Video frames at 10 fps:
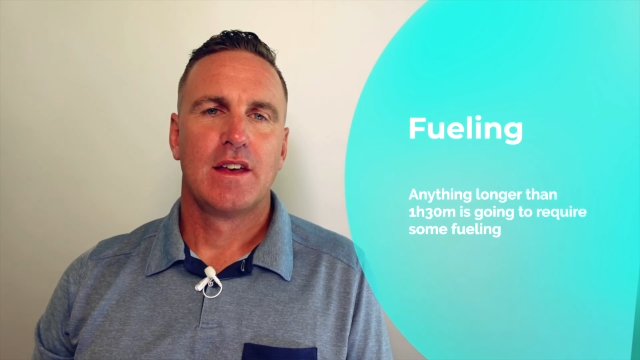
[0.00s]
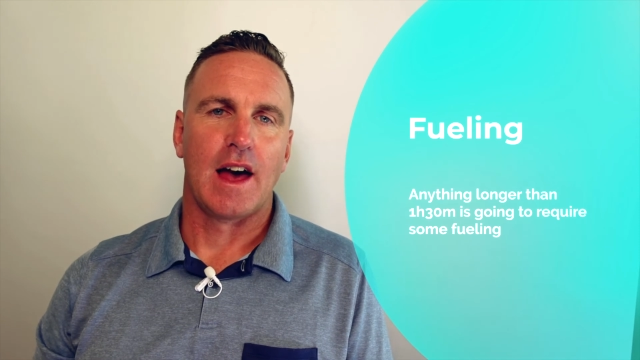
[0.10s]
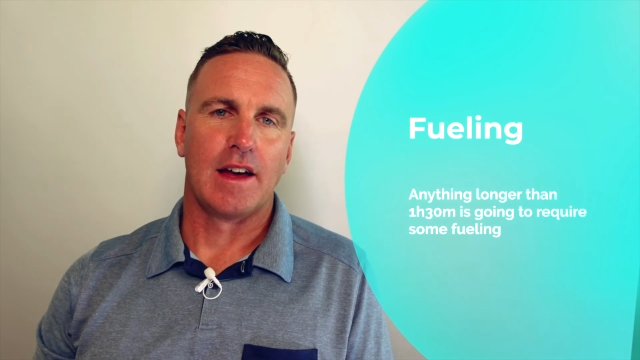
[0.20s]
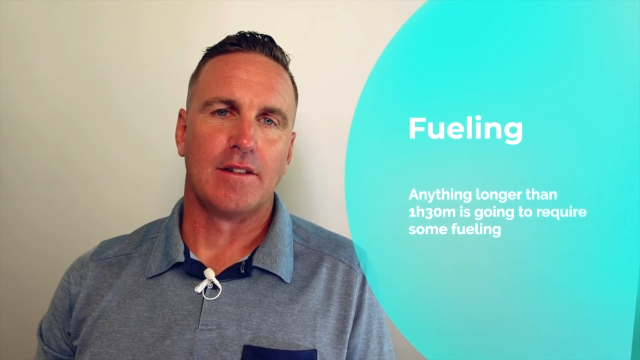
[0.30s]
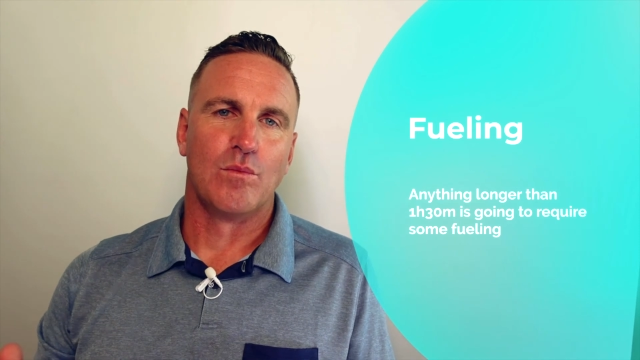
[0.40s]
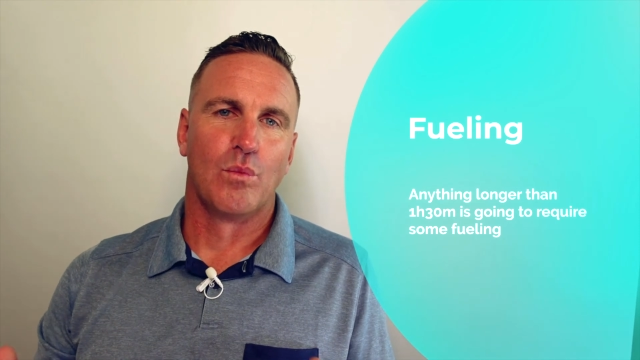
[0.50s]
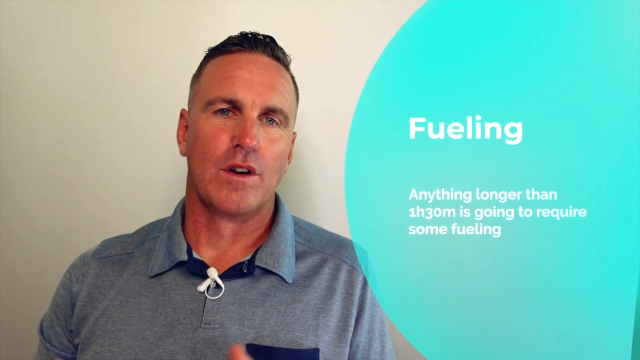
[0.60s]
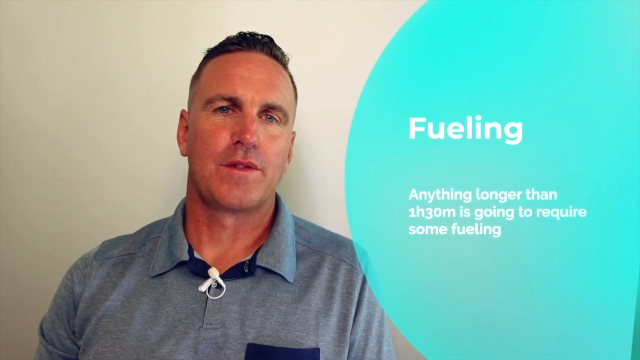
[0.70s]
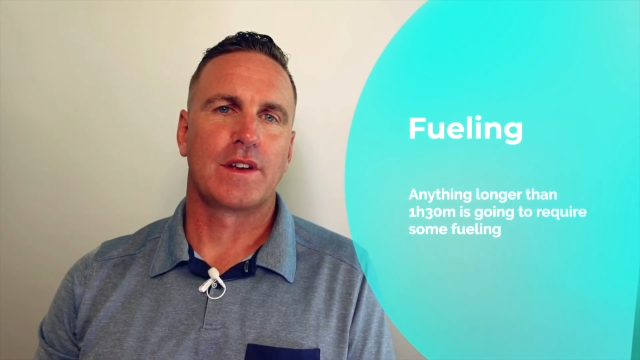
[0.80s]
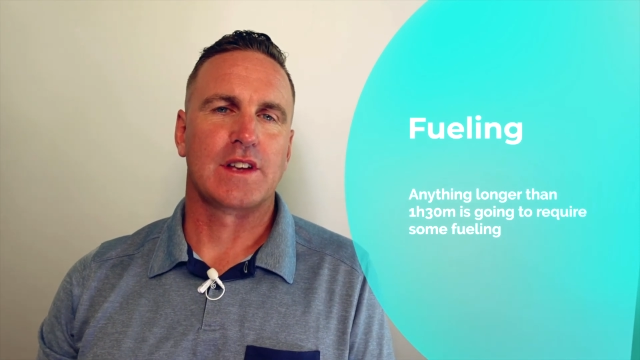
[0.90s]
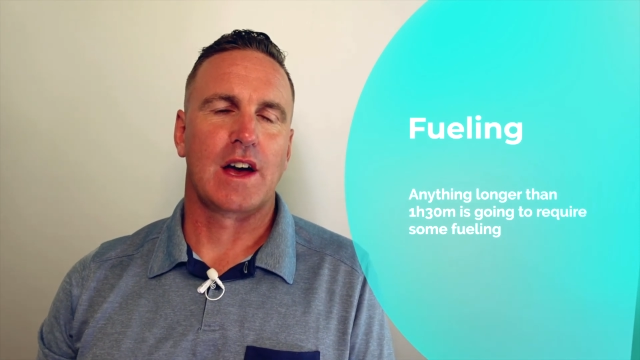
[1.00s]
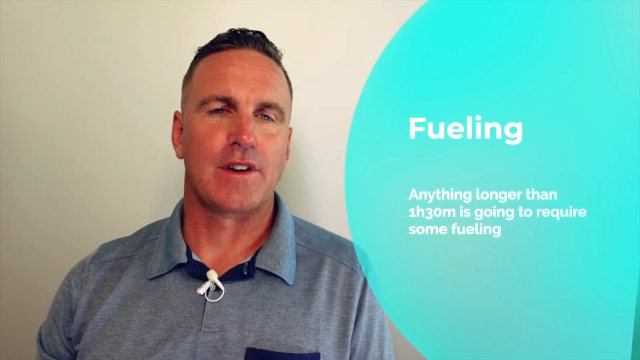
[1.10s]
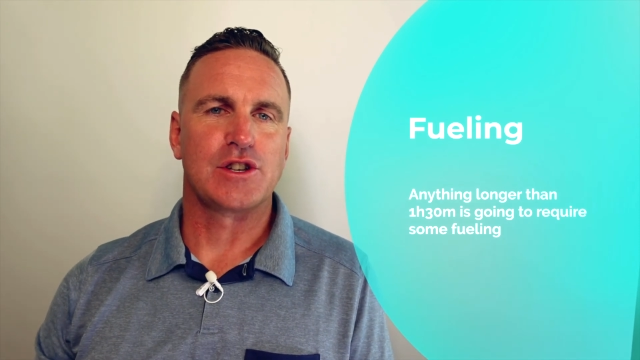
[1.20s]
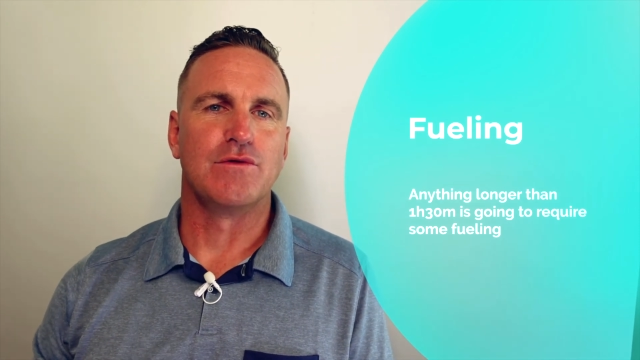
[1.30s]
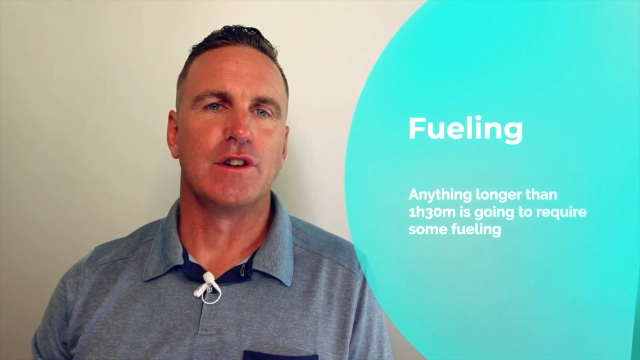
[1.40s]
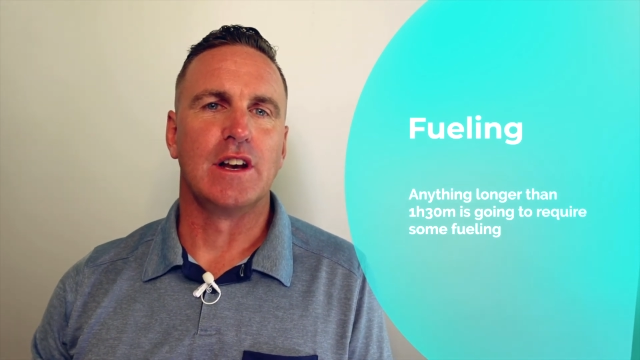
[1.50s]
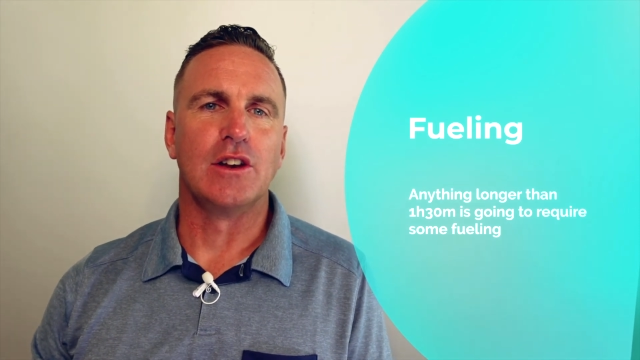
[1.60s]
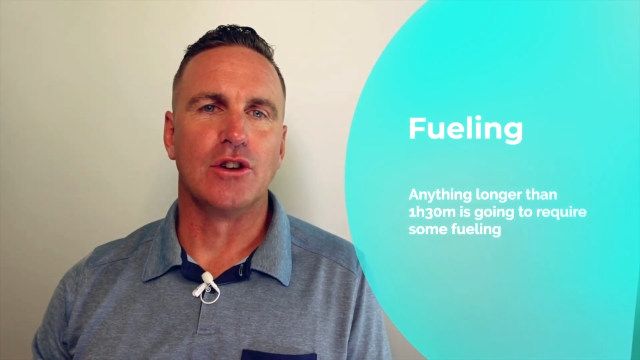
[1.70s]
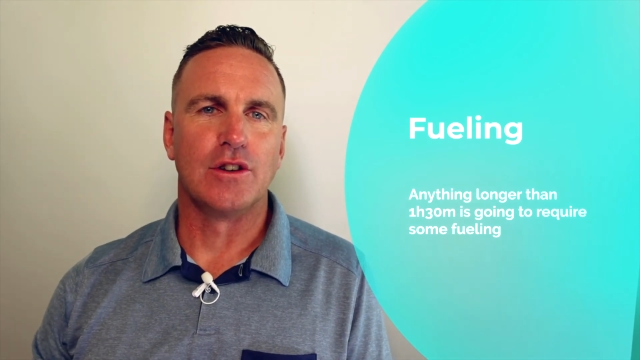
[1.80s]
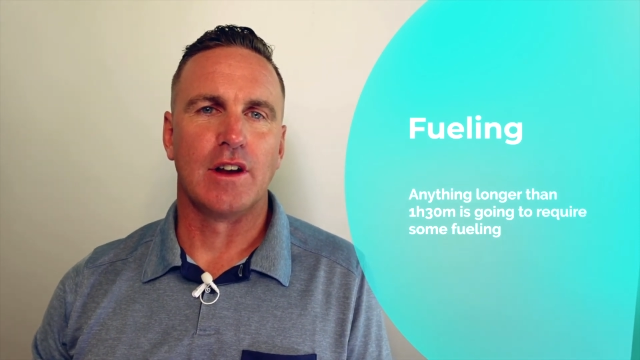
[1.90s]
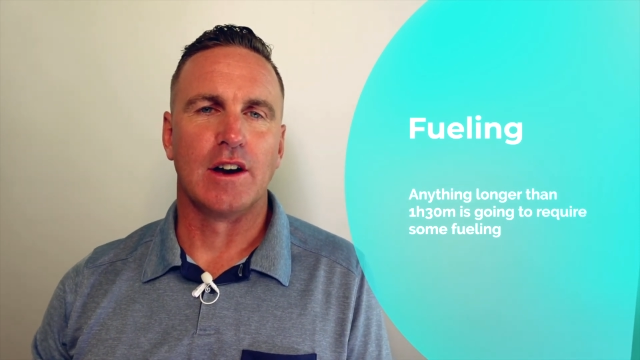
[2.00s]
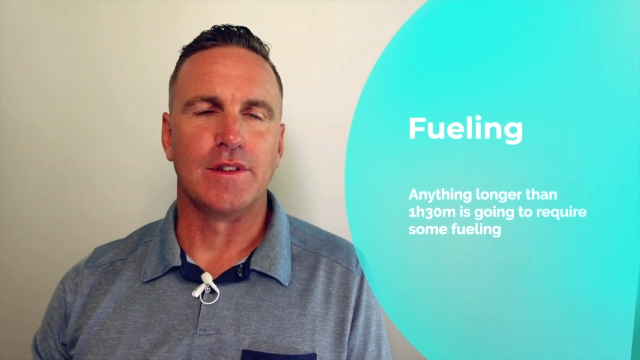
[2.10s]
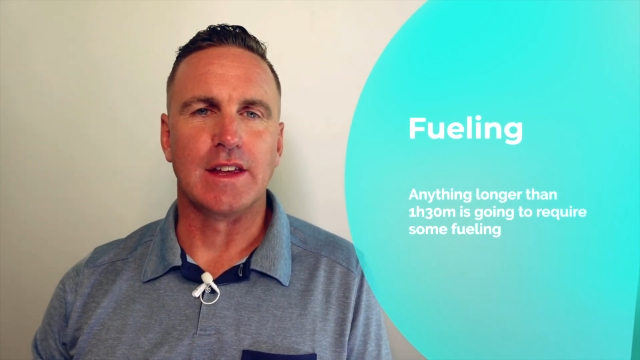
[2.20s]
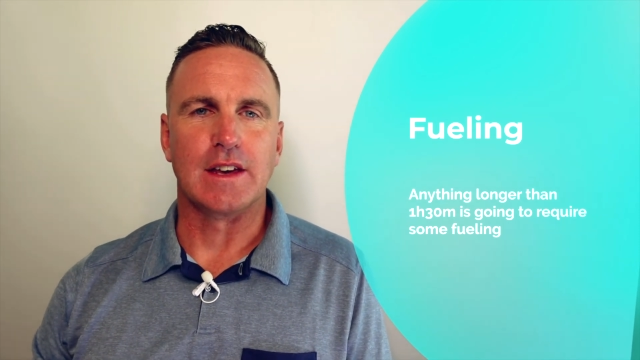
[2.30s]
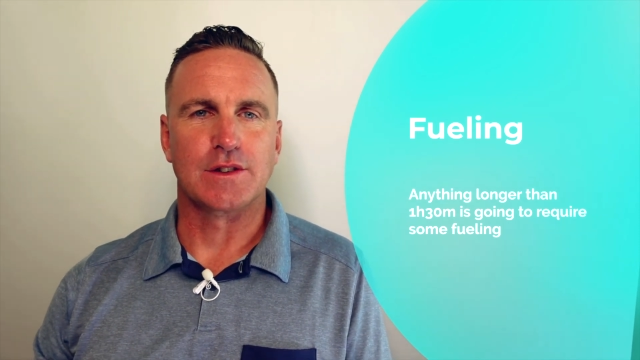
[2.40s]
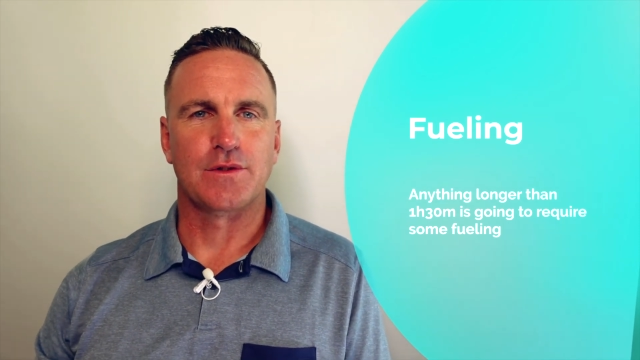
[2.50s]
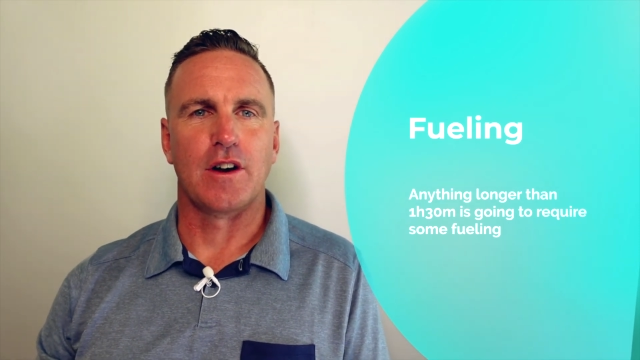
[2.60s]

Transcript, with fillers: And one of the things that I've actually really learned over the years for